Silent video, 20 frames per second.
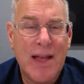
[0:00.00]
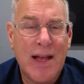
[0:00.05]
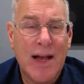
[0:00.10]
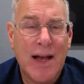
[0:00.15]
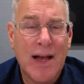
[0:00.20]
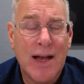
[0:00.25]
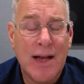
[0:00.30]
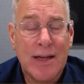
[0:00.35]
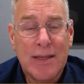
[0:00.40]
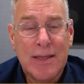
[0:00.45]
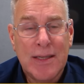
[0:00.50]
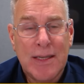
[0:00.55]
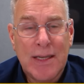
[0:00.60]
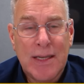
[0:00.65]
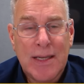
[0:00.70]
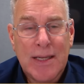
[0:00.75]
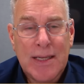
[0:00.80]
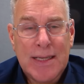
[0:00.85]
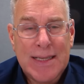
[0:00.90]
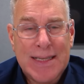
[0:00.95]
Uh,
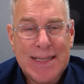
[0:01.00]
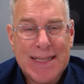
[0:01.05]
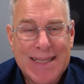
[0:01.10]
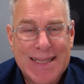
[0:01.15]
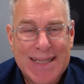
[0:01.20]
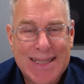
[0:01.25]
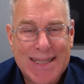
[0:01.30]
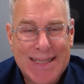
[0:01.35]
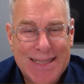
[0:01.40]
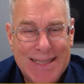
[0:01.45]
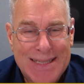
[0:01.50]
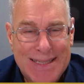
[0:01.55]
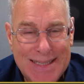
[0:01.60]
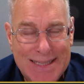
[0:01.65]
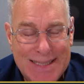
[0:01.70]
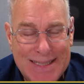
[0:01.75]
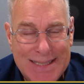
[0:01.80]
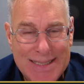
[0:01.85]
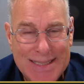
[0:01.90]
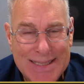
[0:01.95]

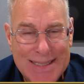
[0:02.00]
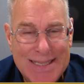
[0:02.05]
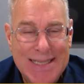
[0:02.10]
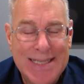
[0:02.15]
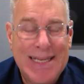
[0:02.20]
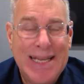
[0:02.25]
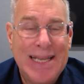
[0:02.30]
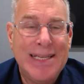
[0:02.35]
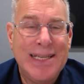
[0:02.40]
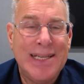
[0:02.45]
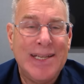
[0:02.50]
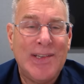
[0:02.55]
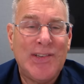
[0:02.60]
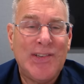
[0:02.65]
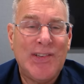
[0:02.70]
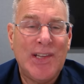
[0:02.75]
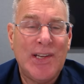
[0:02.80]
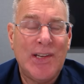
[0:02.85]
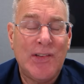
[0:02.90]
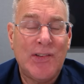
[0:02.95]
the Canadian
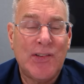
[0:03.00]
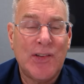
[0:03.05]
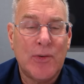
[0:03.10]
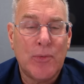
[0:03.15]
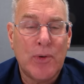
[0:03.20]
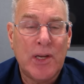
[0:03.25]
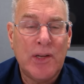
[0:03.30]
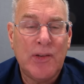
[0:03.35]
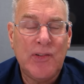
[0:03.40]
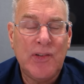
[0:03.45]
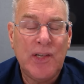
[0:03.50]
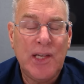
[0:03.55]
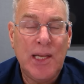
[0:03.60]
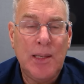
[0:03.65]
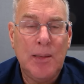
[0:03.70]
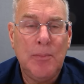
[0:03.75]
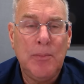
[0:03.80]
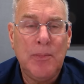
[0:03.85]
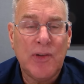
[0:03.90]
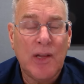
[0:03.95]
citizenry
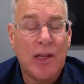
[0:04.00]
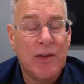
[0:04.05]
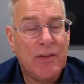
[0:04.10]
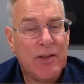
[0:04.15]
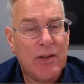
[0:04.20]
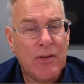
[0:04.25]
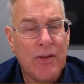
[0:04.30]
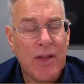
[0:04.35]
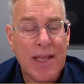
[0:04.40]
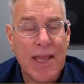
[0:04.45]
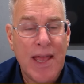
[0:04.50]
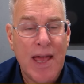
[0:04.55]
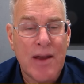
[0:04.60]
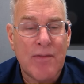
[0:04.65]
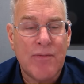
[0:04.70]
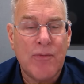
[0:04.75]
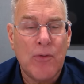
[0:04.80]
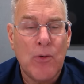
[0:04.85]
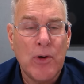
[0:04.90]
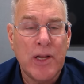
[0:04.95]
seems, until they
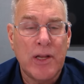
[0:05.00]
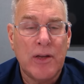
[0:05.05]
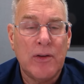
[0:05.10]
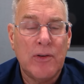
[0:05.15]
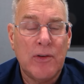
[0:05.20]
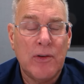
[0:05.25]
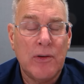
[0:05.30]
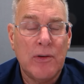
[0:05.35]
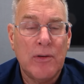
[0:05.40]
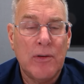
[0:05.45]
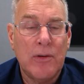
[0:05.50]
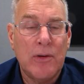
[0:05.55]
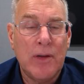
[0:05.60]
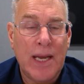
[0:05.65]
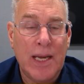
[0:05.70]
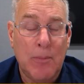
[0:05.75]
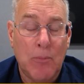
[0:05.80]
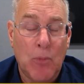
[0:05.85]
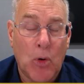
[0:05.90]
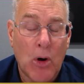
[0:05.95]
can't afford it
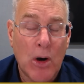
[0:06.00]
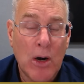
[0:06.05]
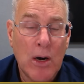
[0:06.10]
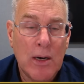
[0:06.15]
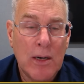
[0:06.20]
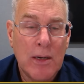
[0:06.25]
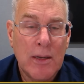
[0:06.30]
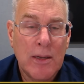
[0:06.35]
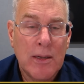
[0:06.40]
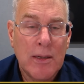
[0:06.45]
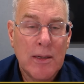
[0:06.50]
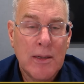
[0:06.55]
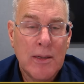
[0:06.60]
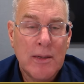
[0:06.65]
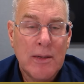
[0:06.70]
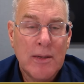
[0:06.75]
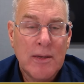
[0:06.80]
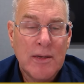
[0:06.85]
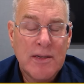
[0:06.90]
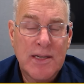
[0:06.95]
anymore,
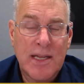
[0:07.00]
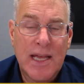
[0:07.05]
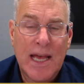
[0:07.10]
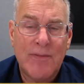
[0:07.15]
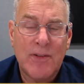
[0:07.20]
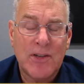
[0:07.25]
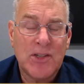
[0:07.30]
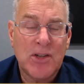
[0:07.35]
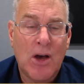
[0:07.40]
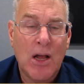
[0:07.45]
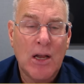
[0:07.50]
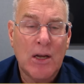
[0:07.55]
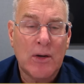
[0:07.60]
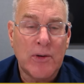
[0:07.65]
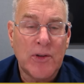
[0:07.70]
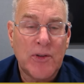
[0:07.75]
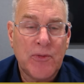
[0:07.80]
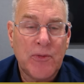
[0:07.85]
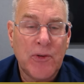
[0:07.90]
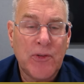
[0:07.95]
to have a
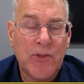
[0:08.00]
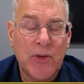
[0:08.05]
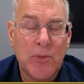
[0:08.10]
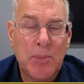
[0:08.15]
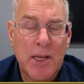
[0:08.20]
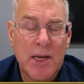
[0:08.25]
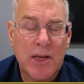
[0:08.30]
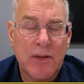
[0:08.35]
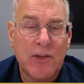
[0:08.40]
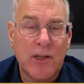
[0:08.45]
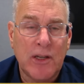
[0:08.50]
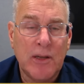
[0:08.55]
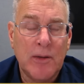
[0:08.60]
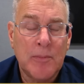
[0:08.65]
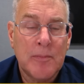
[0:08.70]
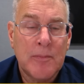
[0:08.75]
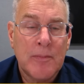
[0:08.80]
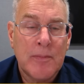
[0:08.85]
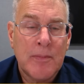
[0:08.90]
tolerance for stupidity.